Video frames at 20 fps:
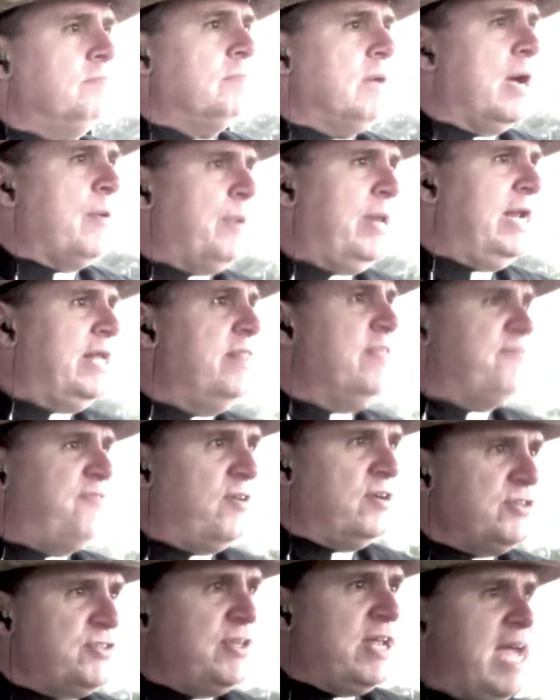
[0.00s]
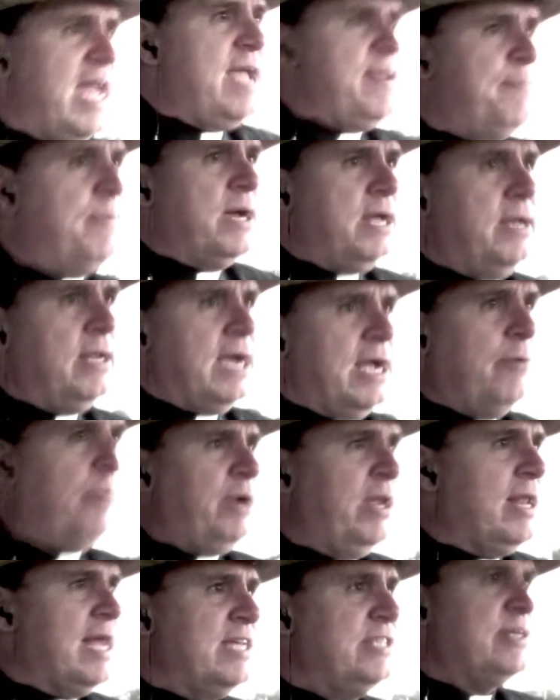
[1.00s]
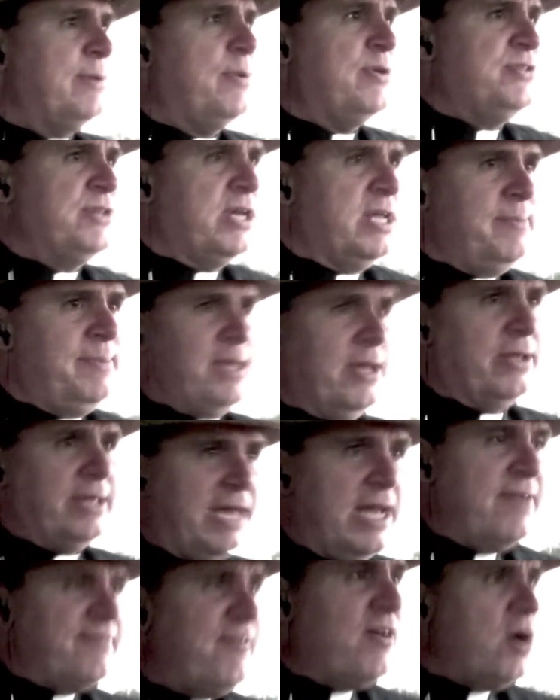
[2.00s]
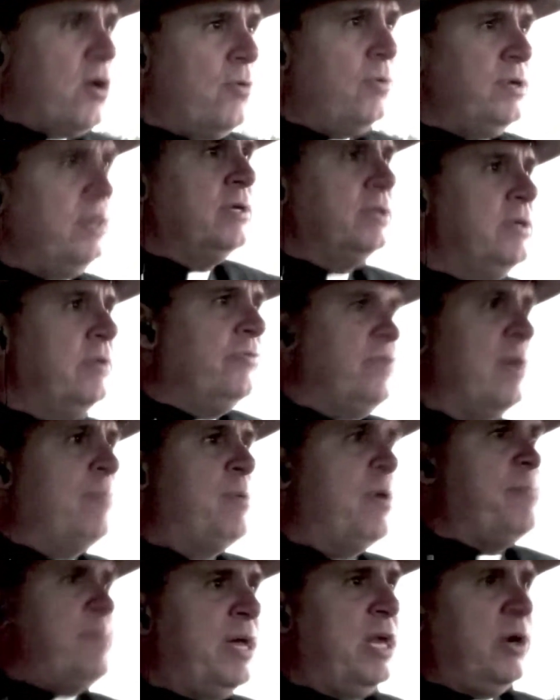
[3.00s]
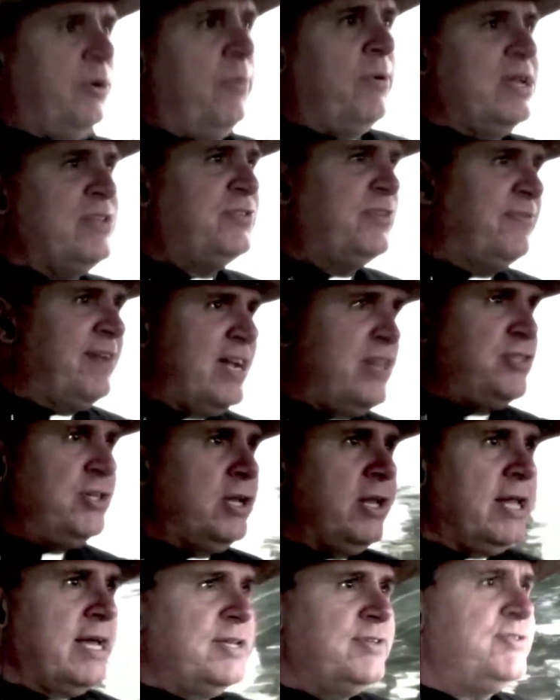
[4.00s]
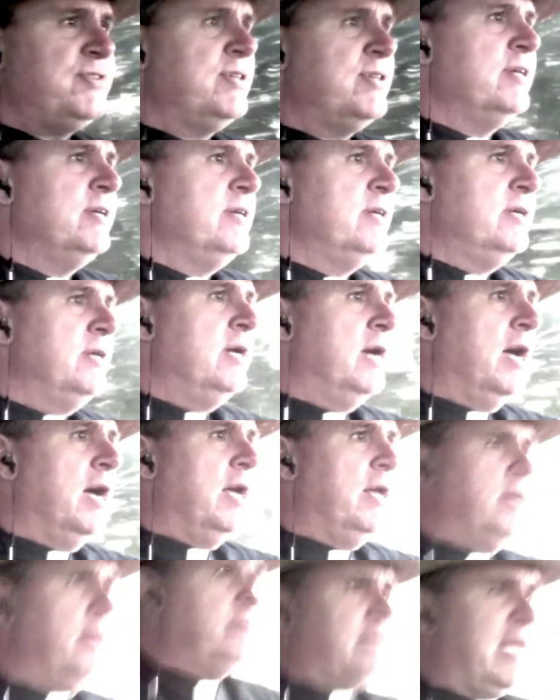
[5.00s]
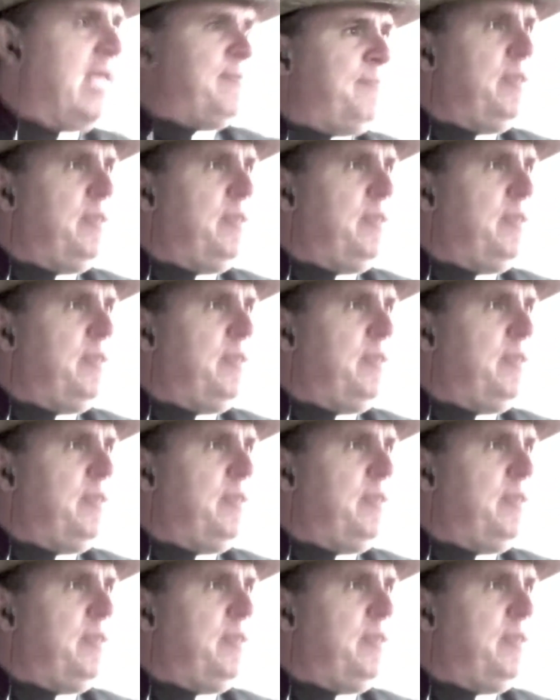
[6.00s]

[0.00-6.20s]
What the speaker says: I went in the first day, but I realized I wasn't going to be able to get a phone. They put me on a reservation list, gave